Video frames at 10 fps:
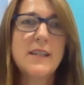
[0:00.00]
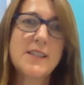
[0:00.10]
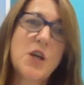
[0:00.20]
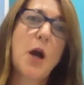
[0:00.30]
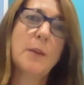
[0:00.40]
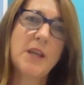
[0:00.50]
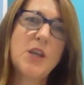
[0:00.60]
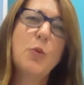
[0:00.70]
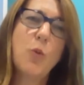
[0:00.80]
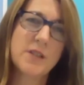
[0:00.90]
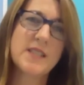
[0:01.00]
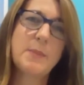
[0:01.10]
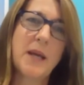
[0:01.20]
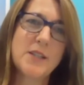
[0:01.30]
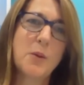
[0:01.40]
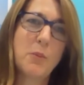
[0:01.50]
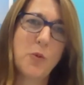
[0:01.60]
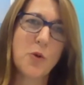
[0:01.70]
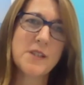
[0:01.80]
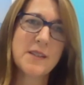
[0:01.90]
the time that you want to spend on
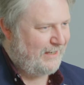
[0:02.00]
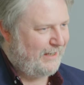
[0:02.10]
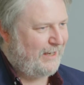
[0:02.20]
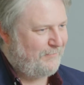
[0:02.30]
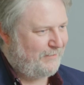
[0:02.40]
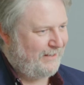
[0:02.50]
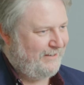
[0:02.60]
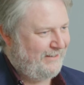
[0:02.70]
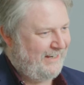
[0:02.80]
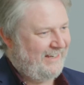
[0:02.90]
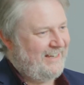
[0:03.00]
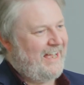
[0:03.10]
board. Yeah, absolutely.